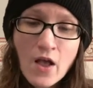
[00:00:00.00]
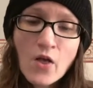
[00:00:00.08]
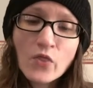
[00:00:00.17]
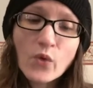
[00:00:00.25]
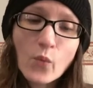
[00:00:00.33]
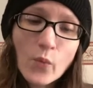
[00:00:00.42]

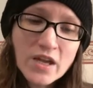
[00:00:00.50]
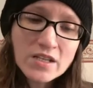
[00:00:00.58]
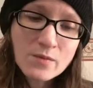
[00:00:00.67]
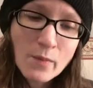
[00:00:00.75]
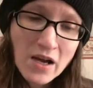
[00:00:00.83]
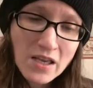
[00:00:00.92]
The
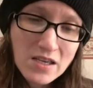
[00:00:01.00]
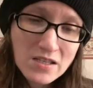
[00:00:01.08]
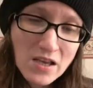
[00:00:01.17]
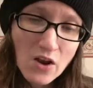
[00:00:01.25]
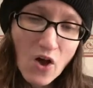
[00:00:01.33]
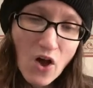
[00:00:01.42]
winged monkeys
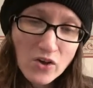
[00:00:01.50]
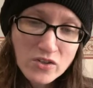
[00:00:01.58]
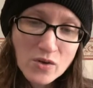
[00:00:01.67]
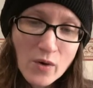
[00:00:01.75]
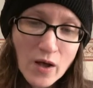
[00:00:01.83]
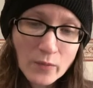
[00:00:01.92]
had
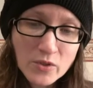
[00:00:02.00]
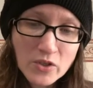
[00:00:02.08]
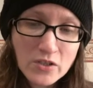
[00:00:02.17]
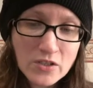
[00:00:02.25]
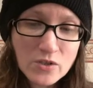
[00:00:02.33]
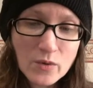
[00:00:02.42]
also helped her
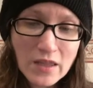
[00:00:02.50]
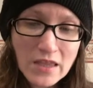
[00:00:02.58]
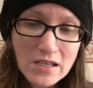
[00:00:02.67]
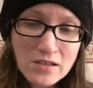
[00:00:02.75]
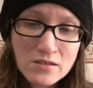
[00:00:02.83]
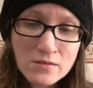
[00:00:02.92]
in doing
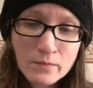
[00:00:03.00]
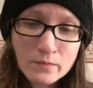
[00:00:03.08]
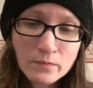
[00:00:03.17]
this.